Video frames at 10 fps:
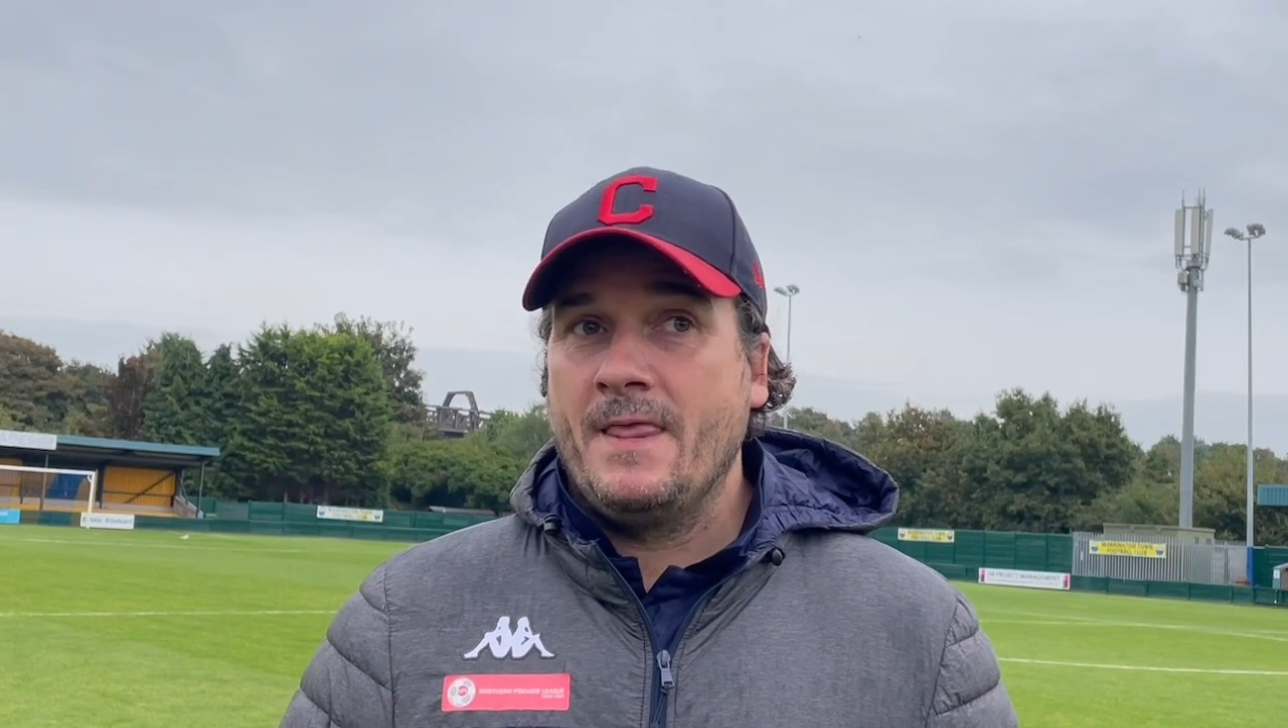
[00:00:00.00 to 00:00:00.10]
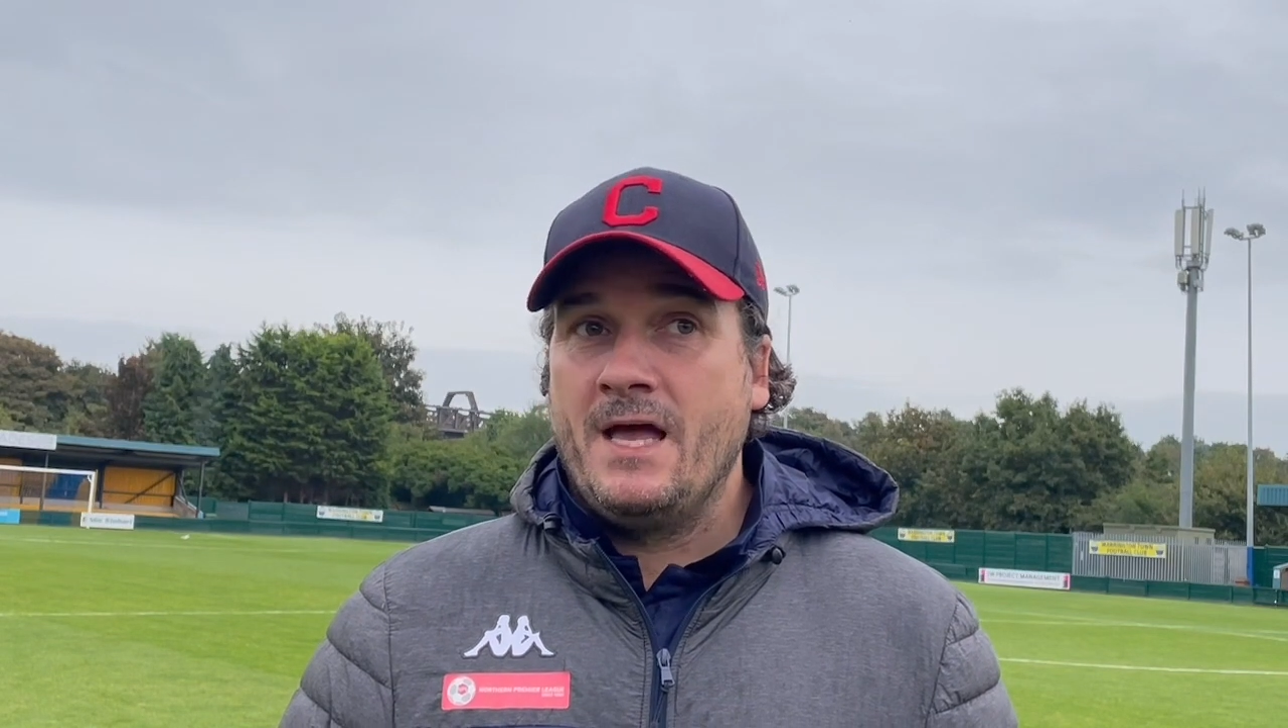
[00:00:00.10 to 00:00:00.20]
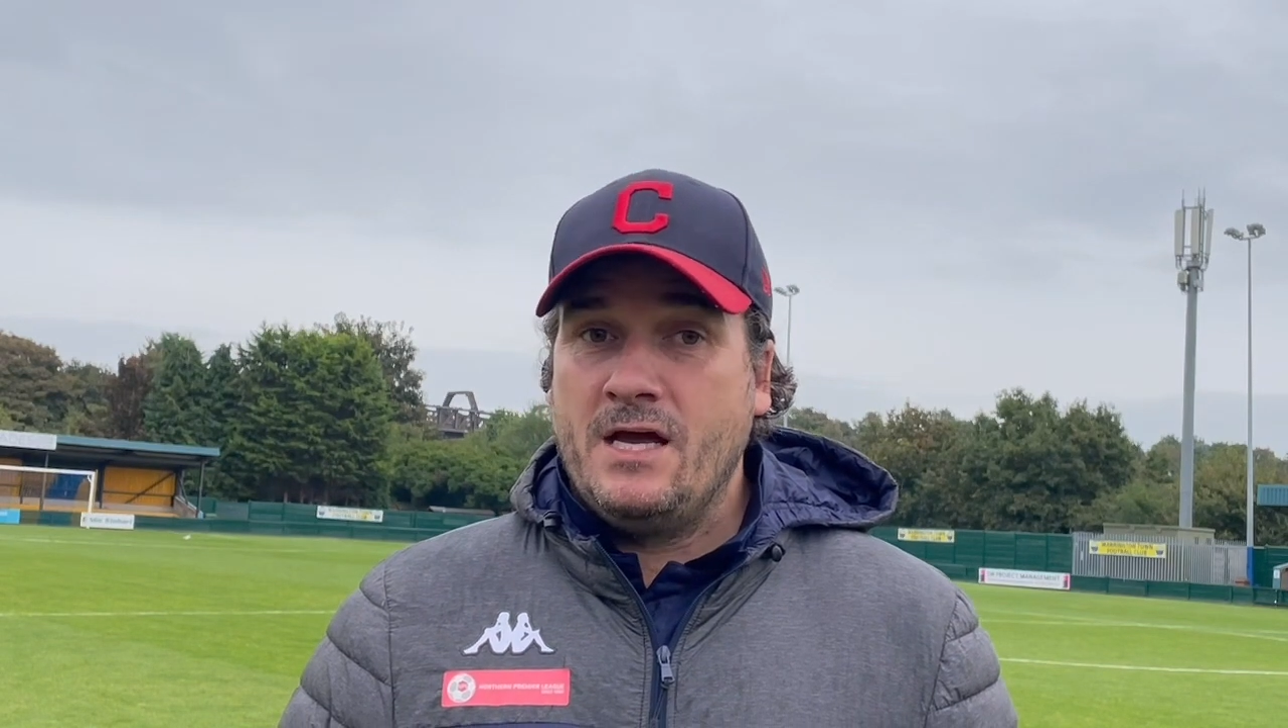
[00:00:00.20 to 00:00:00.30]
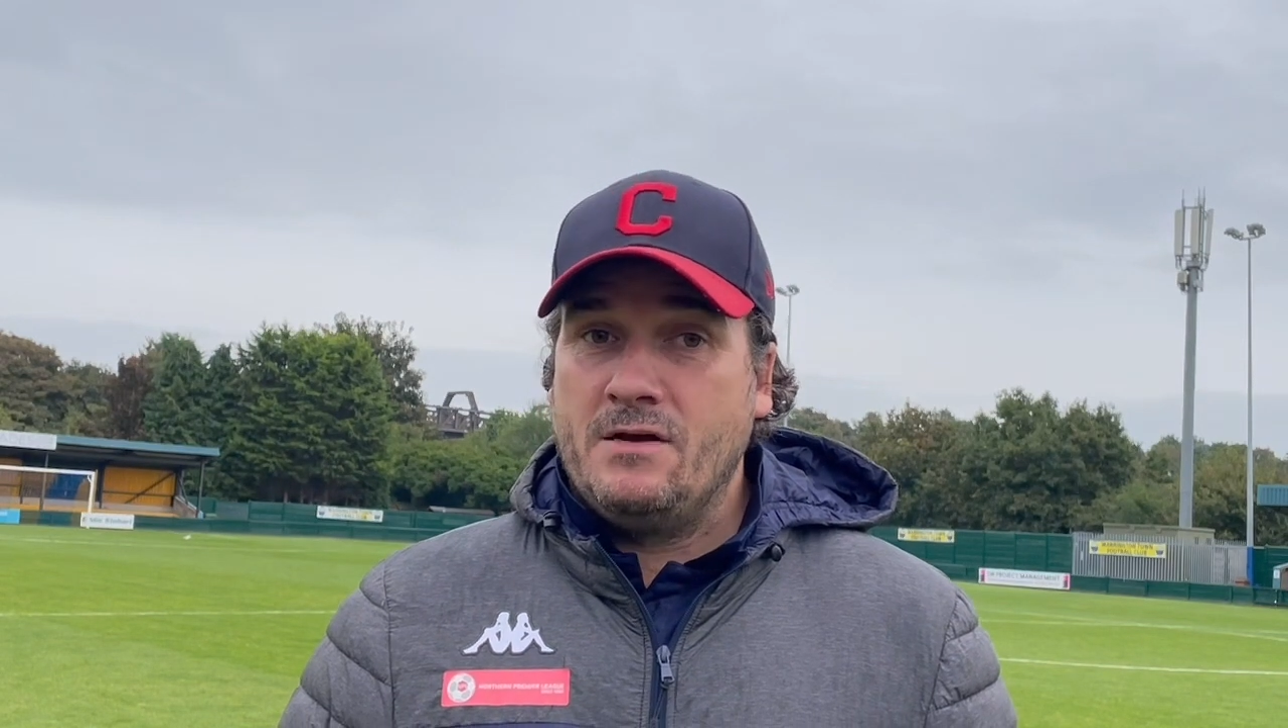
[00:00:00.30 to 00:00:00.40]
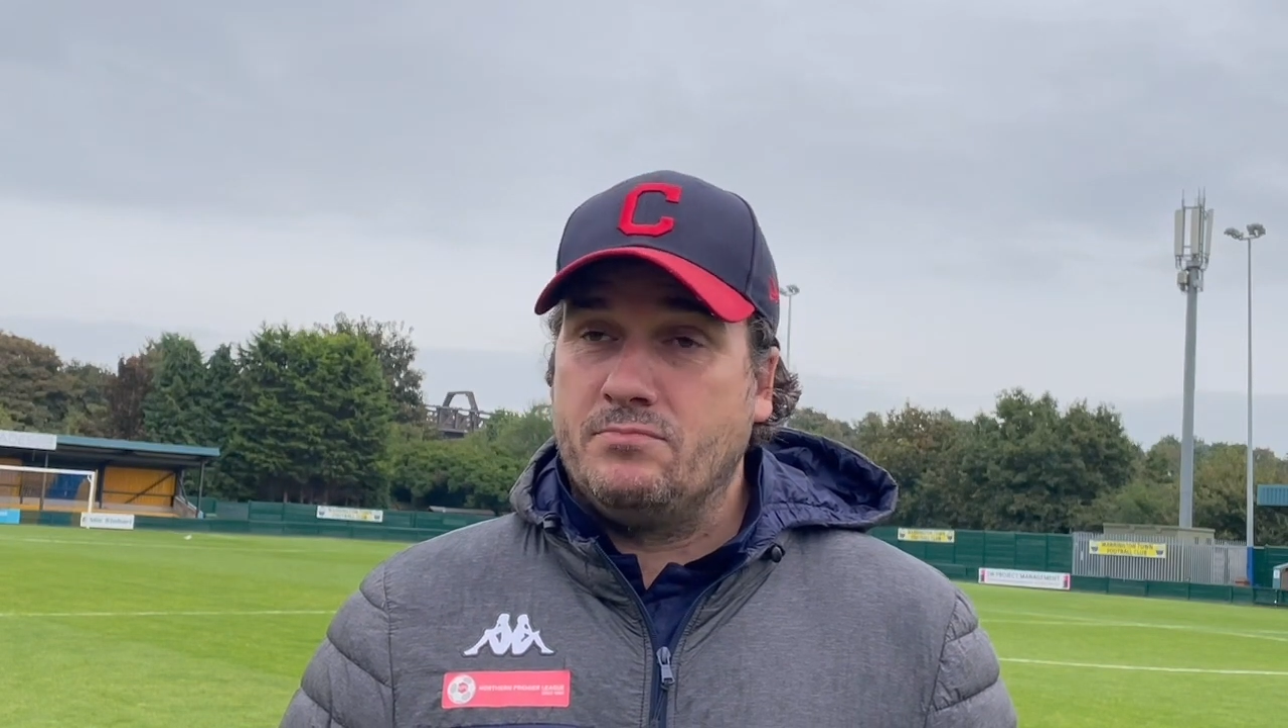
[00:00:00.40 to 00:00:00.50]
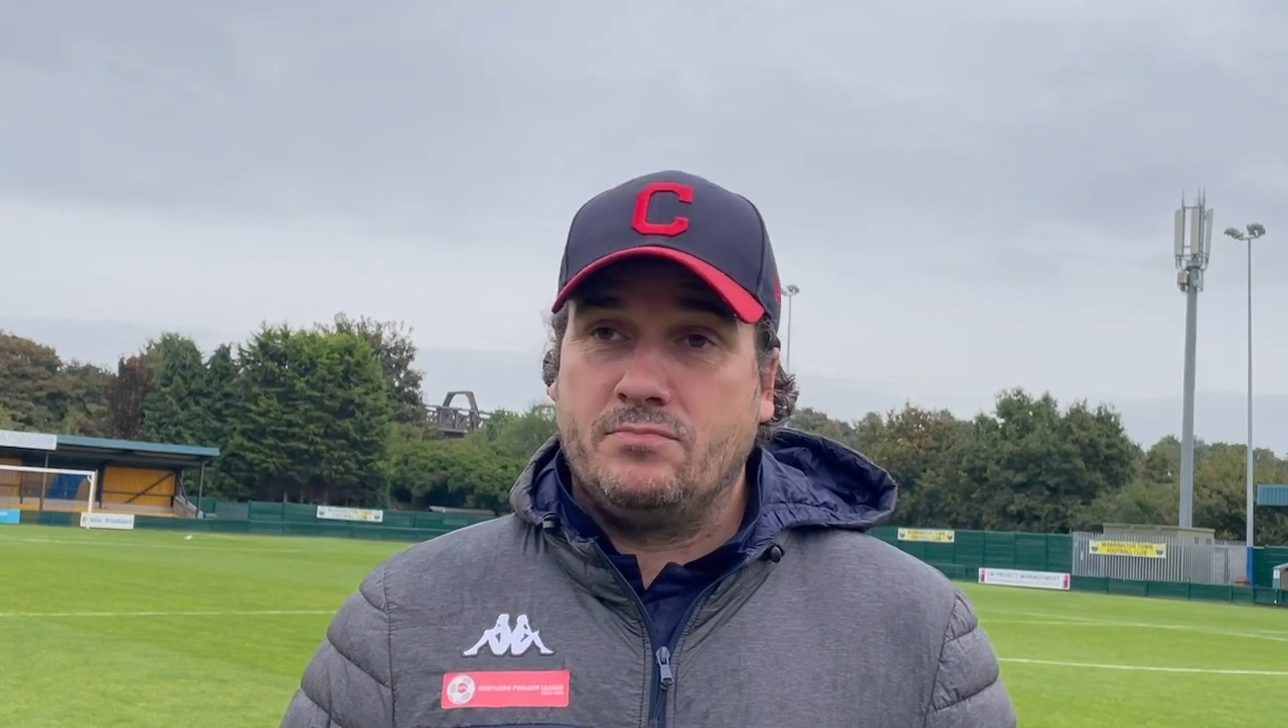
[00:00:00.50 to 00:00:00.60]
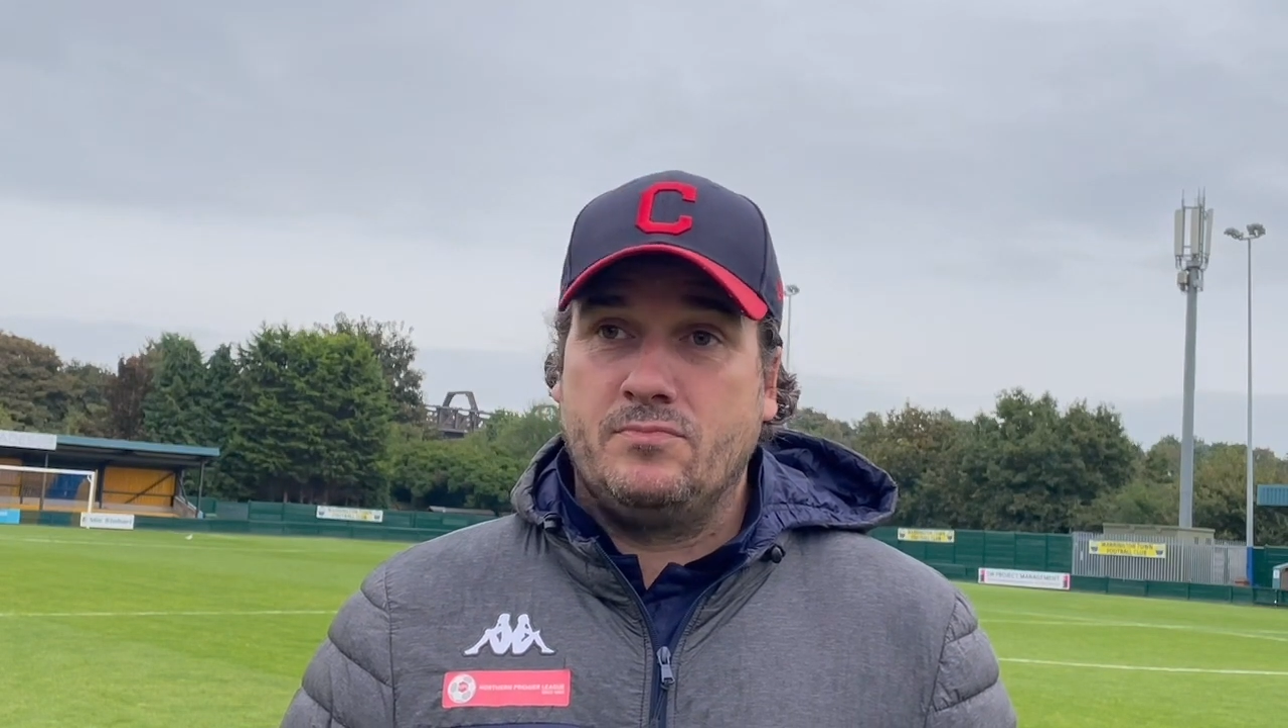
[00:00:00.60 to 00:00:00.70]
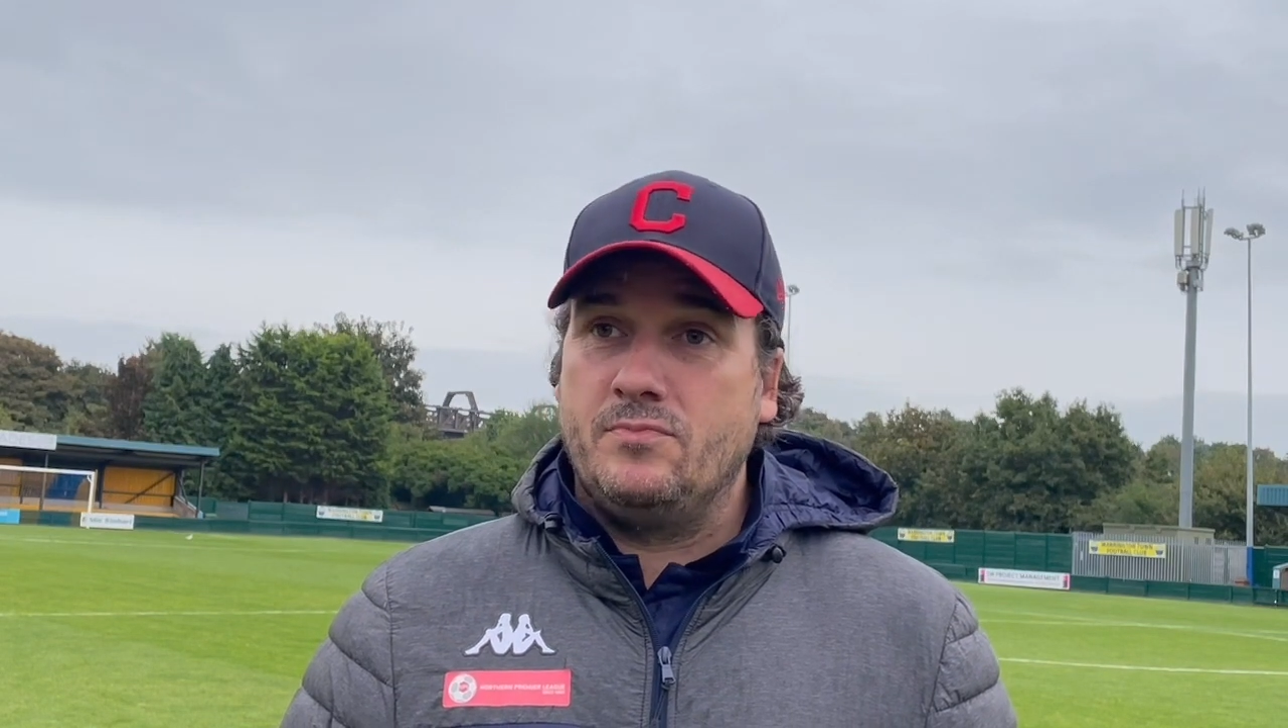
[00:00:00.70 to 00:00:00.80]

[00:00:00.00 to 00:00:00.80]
We've never